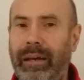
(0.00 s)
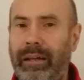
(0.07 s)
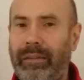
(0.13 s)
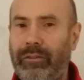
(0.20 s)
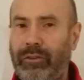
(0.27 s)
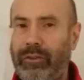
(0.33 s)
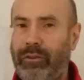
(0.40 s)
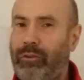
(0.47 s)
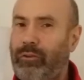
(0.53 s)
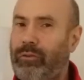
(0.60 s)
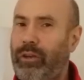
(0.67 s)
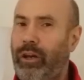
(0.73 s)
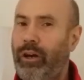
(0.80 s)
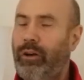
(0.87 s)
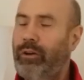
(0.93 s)
And the
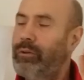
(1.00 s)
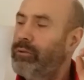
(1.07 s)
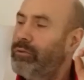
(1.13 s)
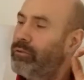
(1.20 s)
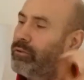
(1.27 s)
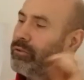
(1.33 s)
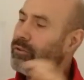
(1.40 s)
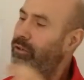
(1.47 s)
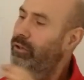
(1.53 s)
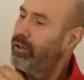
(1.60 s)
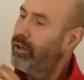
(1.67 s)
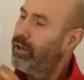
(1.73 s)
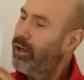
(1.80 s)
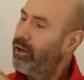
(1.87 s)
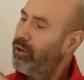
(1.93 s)
glucose
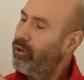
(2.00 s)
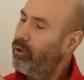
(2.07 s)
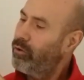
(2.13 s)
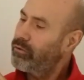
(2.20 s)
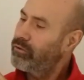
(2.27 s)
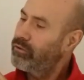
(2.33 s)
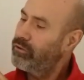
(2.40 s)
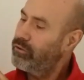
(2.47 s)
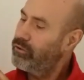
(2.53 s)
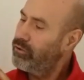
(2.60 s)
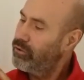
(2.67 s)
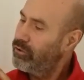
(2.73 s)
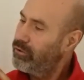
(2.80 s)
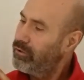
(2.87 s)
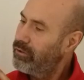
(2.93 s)
and
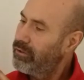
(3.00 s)
oxygen